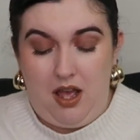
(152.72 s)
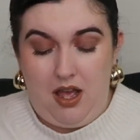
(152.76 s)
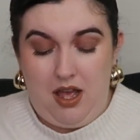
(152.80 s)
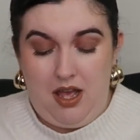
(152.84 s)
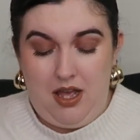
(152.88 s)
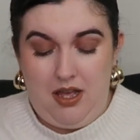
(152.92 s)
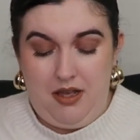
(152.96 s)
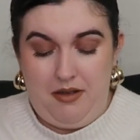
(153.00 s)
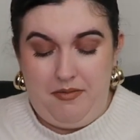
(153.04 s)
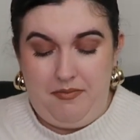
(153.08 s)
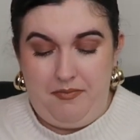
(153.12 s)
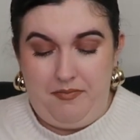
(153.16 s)

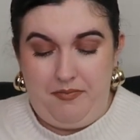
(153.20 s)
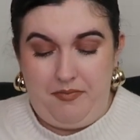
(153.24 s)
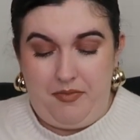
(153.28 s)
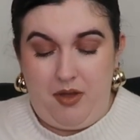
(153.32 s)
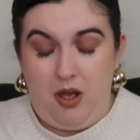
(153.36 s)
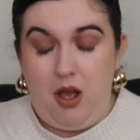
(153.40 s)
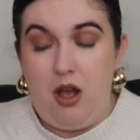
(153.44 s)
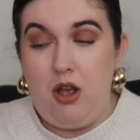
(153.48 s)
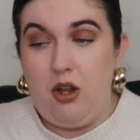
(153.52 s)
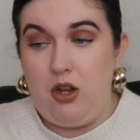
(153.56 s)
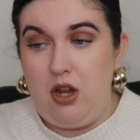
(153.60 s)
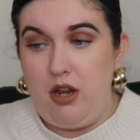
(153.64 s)

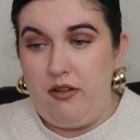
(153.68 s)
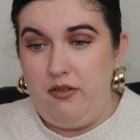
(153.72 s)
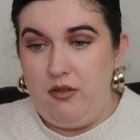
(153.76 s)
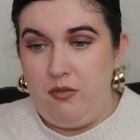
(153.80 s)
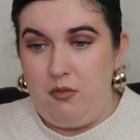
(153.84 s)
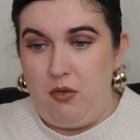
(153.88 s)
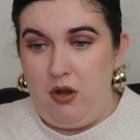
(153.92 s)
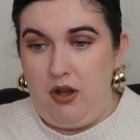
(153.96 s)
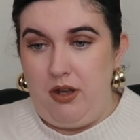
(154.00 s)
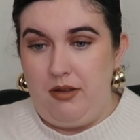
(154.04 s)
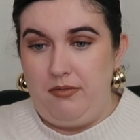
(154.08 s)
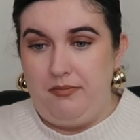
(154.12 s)
Our
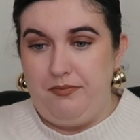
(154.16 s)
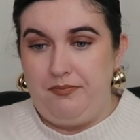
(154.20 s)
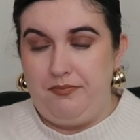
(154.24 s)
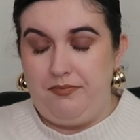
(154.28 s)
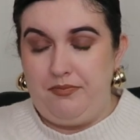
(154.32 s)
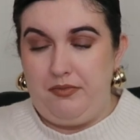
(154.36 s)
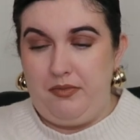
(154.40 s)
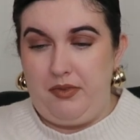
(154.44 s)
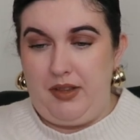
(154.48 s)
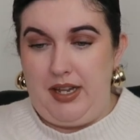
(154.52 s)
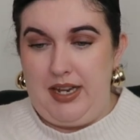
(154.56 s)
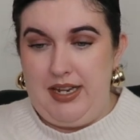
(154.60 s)
current one
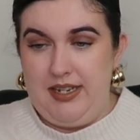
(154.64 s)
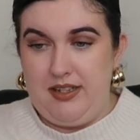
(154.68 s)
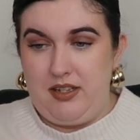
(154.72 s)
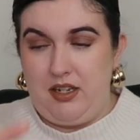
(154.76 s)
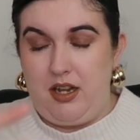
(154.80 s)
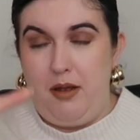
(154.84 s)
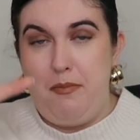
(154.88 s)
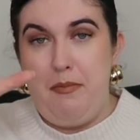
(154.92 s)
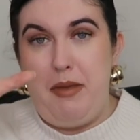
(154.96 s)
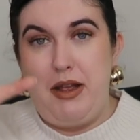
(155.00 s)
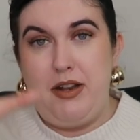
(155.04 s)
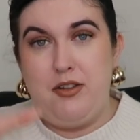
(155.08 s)
is
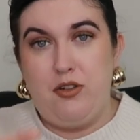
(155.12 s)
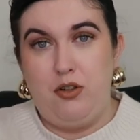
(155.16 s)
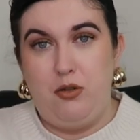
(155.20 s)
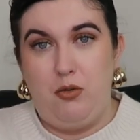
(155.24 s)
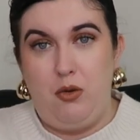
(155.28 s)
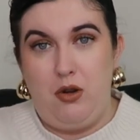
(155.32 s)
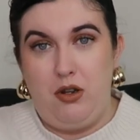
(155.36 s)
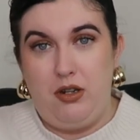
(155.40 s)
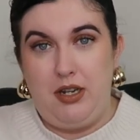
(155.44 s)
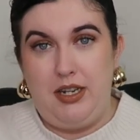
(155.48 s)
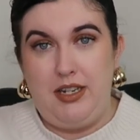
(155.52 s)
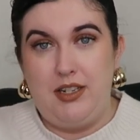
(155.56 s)
like a metal
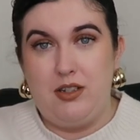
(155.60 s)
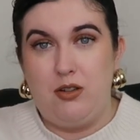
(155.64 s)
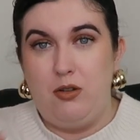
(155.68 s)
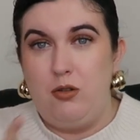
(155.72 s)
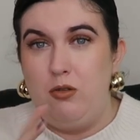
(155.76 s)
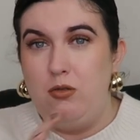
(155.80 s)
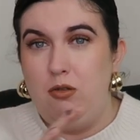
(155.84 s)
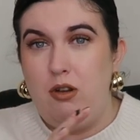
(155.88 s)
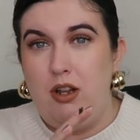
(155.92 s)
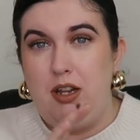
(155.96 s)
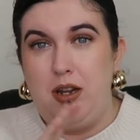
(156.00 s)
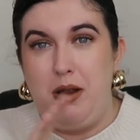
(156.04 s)
one. It's
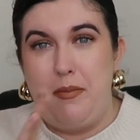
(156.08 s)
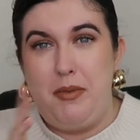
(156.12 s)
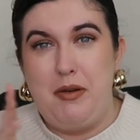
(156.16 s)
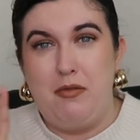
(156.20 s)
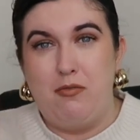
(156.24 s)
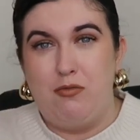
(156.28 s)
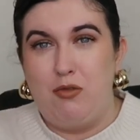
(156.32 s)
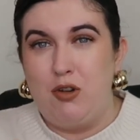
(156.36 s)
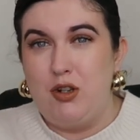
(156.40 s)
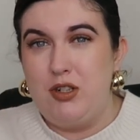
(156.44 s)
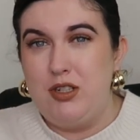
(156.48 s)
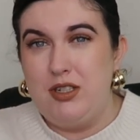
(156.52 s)
all like a
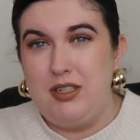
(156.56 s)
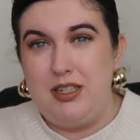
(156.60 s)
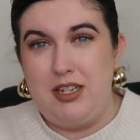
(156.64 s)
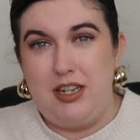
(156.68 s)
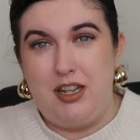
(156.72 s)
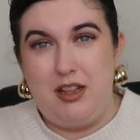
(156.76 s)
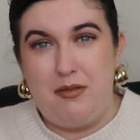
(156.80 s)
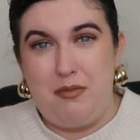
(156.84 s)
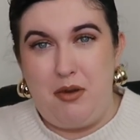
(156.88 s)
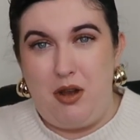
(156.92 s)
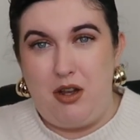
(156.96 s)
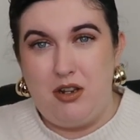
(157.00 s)
bit rusted
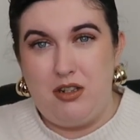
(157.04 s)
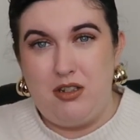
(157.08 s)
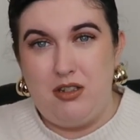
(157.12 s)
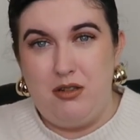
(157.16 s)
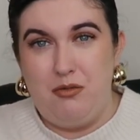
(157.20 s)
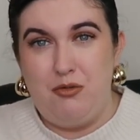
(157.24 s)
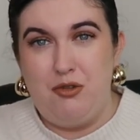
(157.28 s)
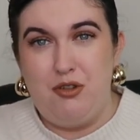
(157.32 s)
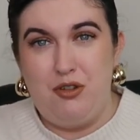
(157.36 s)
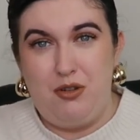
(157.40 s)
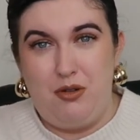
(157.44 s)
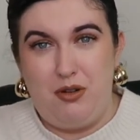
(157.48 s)
at the
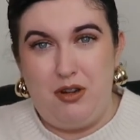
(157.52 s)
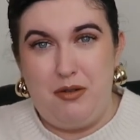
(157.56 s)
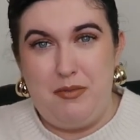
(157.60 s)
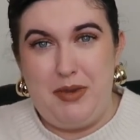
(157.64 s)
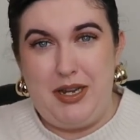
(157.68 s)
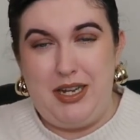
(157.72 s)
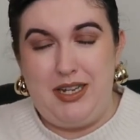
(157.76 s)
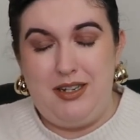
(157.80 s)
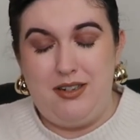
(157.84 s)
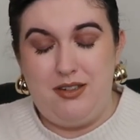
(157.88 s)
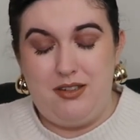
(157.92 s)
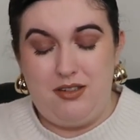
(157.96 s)
bottom, do you know what I
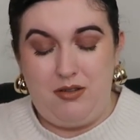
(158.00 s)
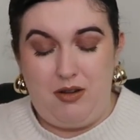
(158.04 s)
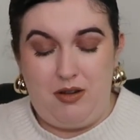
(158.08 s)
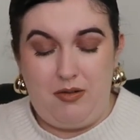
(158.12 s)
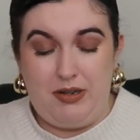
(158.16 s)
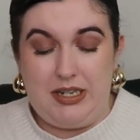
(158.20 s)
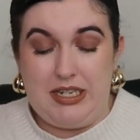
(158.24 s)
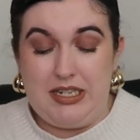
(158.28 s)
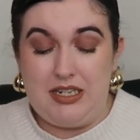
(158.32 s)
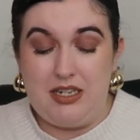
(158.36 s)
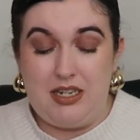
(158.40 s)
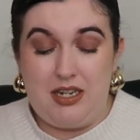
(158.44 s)
mean? So
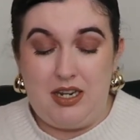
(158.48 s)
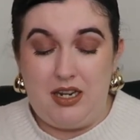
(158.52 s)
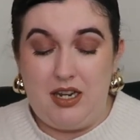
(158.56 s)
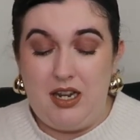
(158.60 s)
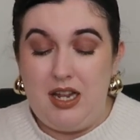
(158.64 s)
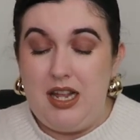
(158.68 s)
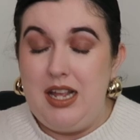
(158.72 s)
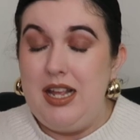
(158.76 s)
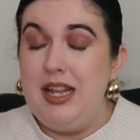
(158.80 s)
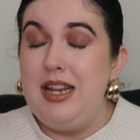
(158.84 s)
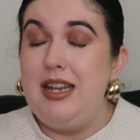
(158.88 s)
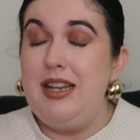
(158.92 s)
I
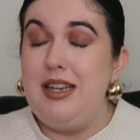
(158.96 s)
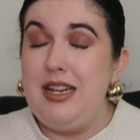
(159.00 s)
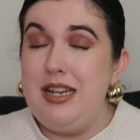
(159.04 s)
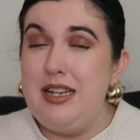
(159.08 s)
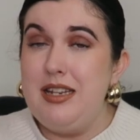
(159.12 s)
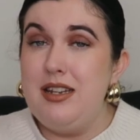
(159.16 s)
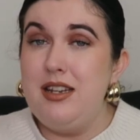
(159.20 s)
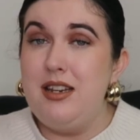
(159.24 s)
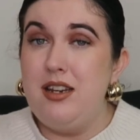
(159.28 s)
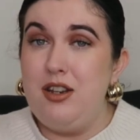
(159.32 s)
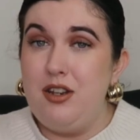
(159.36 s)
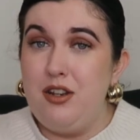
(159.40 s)

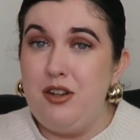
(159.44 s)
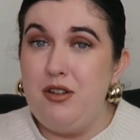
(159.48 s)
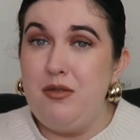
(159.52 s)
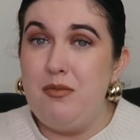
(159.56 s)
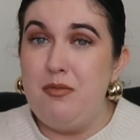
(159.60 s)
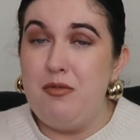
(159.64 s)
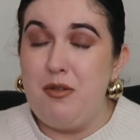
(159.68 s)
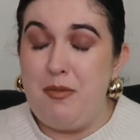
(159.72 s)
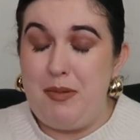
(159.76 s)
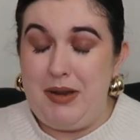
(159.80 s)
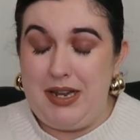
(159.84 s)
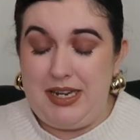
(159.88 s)
needed a new
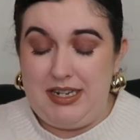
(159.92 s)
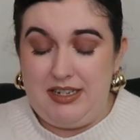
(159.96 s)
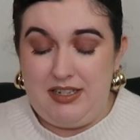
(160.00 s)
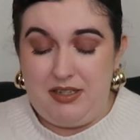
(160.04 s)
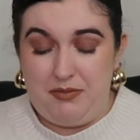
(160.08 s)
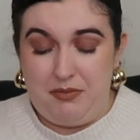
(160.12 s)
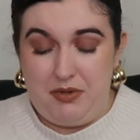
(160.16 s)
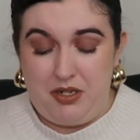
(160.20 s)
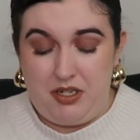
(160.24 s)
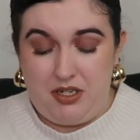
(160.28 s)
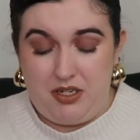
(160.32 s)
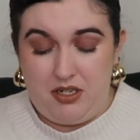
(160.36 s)

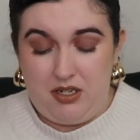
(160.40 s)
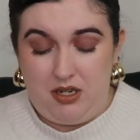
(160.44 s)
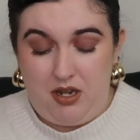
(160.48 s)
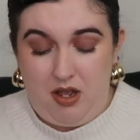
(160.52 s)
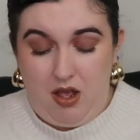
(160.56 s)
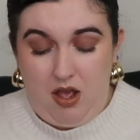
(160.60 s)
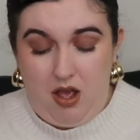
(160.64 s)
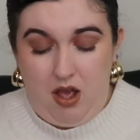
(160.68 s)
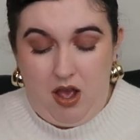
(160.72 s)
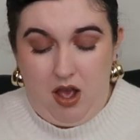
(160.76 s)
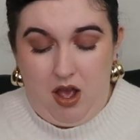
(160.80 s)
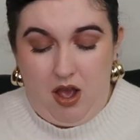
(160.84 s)
replacement.
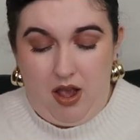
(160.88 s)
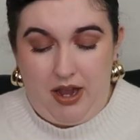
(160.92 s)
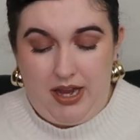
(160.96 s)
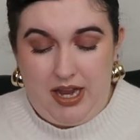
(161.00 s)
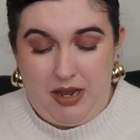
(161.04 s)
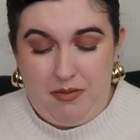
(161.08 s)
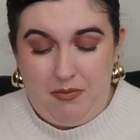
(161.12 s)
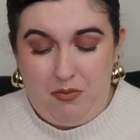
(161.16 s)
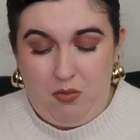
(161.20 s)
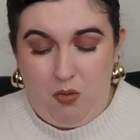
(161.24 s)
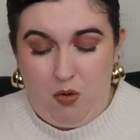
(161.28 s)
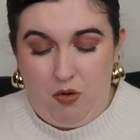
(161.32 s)
I
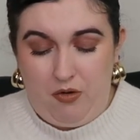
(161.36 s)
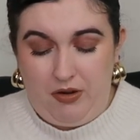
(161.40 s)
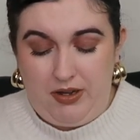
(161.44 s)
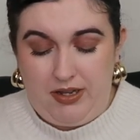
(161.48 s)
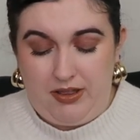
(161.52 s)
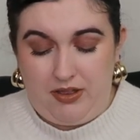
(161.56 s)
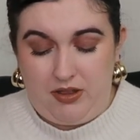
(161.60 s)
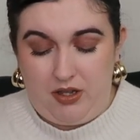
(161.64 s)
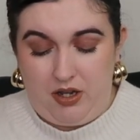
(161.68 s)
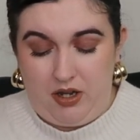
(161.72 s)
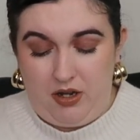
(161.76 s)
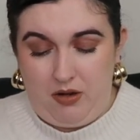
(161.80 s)
am
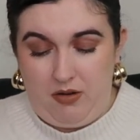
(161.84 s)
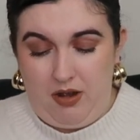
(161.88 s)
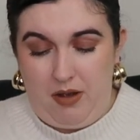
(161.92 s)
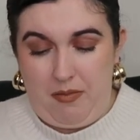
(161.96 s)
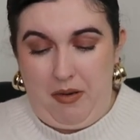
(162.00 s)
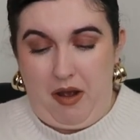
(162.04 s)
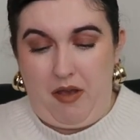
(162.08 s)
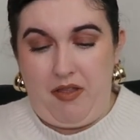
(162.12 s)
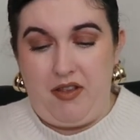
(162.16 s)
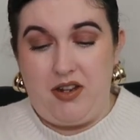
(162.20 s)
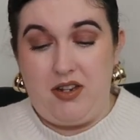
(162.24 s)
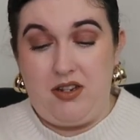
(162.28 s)
worried though
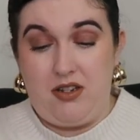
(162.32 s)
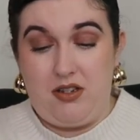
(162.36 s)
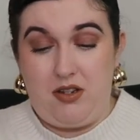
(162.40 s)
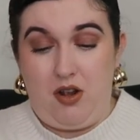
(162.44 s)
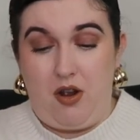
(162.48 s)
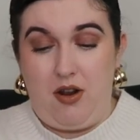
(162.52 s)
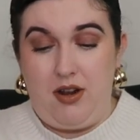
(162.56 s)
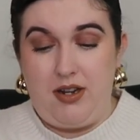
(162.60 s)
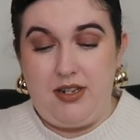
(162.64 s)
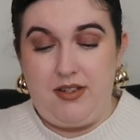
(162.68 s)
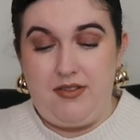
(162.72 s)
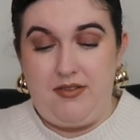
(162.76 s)
about the
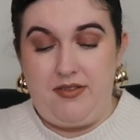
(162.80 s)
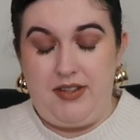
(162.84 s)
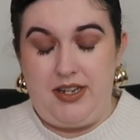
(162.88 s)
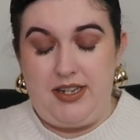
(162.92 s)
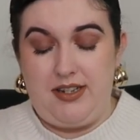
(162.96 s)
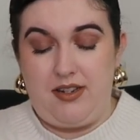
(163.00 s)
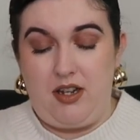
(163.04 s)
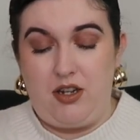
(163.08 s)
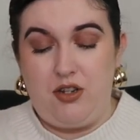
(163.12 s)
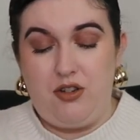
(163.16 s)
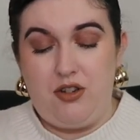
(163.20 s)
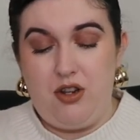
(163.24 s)
size of
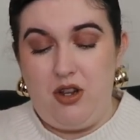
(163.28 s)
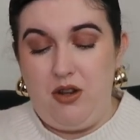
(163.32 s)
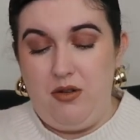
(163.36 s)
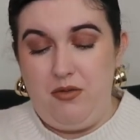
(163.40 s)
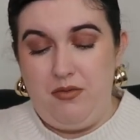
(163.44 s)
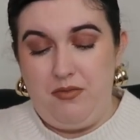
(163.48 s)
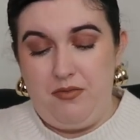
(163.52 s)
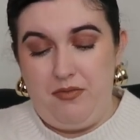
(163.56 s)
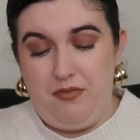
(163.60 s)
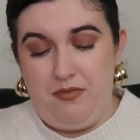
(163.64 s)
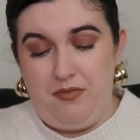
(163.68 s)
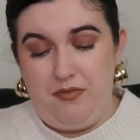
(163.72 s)
this. I
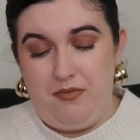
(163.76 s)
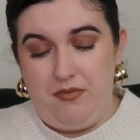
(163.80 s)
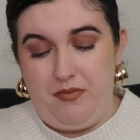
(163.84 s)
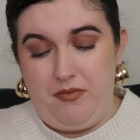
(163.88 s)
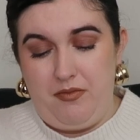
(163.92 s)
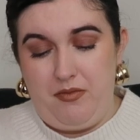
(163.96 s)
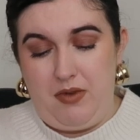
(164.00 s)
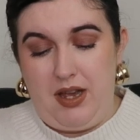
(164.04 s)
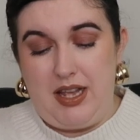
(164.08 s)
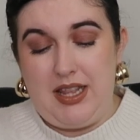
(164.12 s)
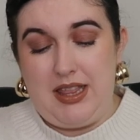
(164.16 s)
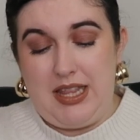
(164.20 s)

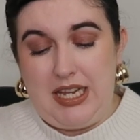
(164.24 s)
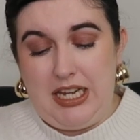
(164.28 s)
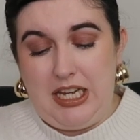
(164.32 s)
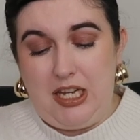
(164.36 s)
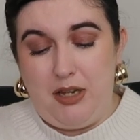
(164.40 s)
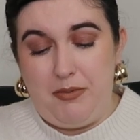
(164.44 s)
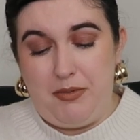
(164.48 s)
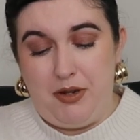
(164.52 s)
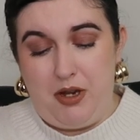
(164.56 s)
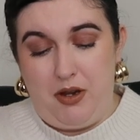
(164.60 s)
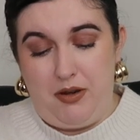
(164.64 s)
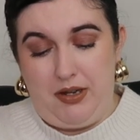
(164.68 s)
think
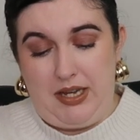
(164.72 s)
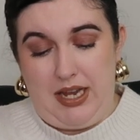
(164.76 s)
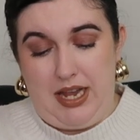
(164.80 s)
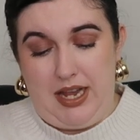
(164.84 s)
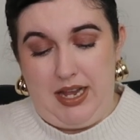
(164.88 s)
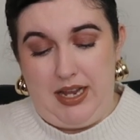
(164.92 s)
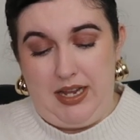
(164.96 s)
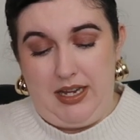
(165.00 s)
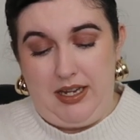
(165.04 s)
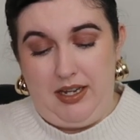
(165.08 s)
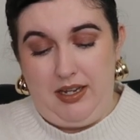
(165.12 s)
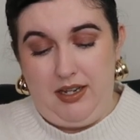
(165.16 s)
it'll be
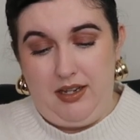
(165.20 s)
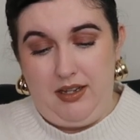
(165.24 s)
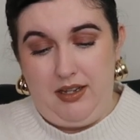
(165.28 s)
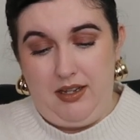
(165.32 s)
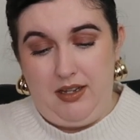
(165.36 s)
okay.